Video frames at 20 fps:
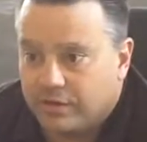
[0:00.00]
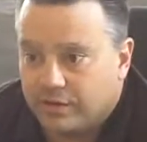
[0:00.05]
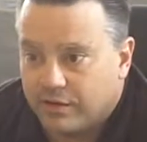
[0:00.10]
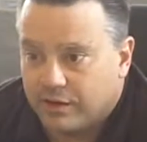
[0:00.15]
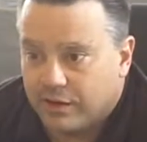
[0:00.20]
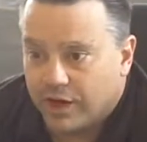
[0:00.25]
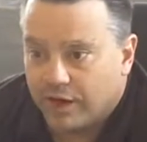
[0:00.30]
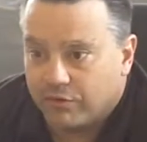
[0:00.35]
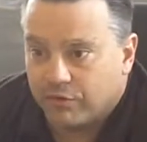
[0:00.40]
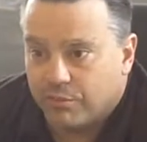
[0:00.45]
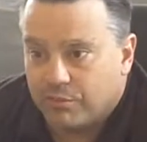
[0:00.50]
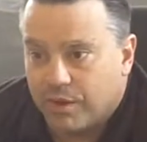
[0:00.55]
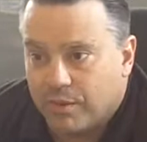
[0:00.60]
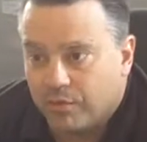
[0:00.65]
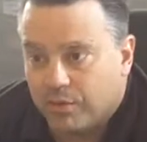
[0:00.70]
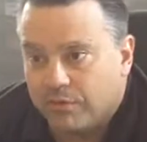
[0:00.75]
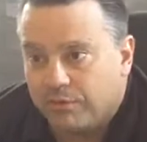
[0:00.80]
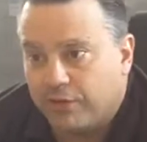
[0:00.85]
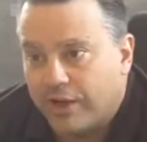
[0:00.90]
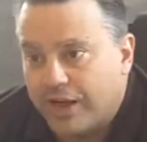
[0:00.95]
have their
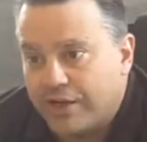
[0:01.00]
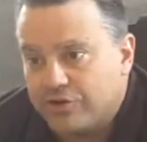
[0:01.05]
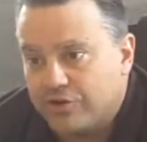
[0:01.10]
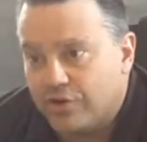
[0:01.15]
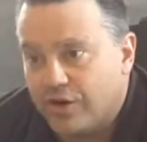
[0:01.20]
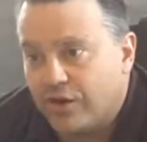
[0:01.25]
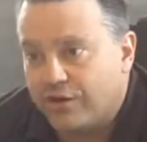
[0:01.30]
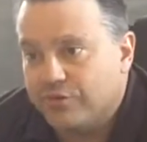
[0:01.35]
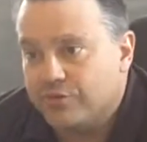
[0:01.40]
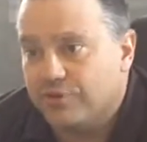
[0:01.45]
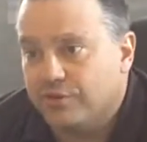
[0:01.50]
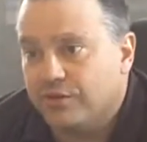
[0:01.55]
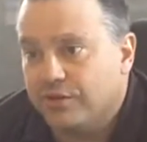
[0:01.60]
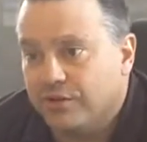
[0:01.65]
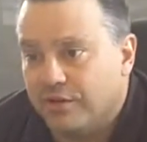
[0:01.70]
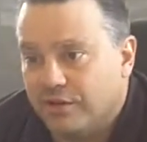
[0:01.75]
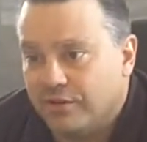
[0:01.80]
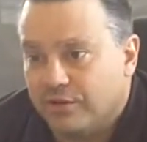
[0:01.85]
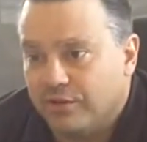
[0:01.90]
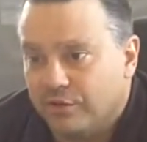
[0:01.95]
memory flash drives with
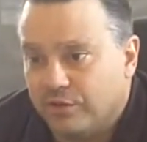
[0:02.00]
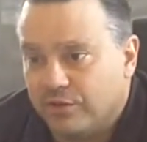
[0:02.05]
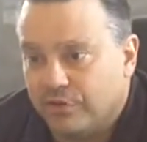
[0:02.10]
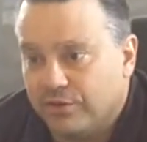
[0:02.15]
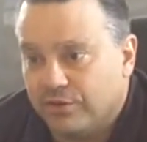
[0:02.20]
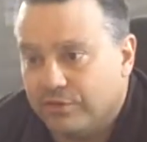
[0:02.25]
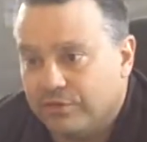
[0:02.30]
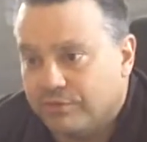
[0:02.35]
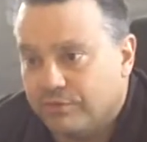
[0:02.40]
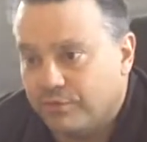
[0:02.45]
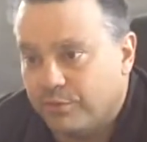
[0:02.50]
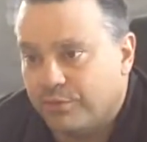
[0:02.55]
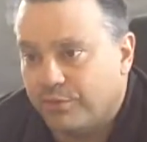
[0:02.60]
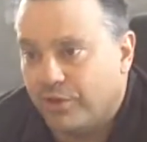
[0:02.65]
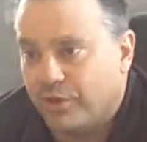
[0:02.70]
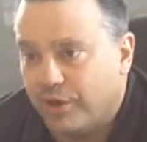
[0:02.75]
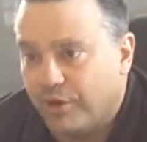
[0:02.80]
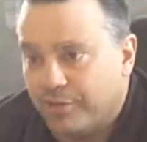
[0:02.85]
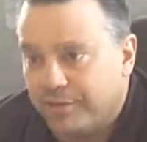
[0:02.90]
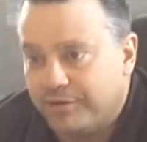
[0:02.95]
their
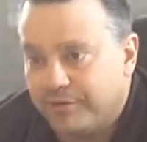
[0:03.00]
football helmet.